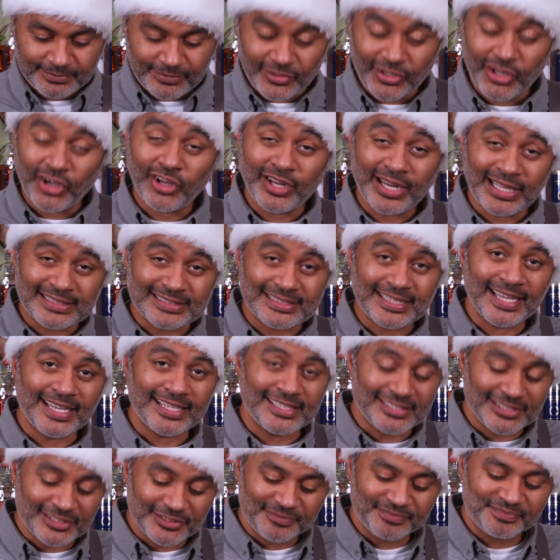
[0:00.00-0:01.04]
Oh, that's
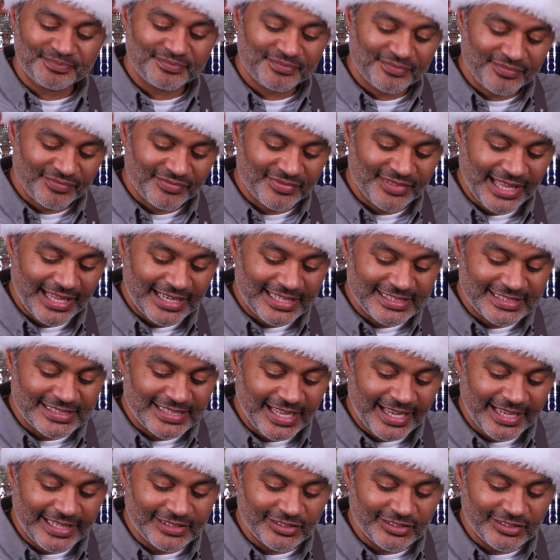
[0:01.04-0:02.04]
nice. That is nice.